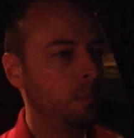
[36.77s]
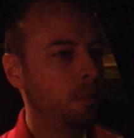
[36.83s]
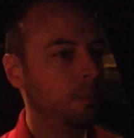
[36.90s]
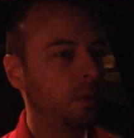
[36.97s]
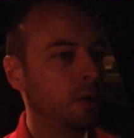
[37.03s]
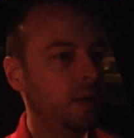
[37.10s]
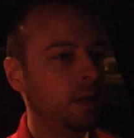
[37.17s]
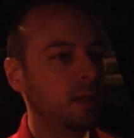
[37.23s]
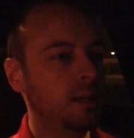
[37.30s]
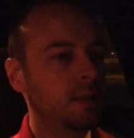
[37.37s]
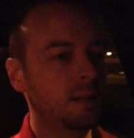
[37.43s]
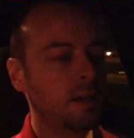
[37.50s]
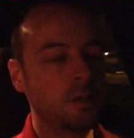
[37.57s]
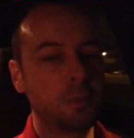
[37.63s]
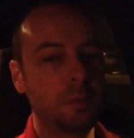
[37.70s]
But
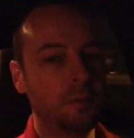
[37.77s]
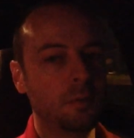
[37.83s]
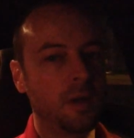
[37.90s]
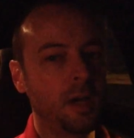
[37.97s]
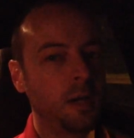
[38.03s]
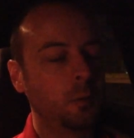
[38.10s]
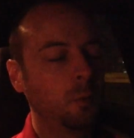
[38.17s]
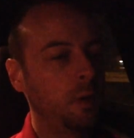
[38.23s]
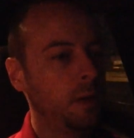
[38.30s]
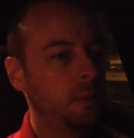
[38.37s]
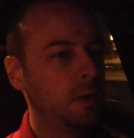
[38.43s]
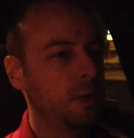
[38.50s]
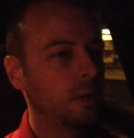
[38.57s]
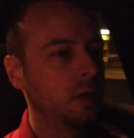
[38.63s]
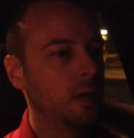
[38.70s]
it does provide way better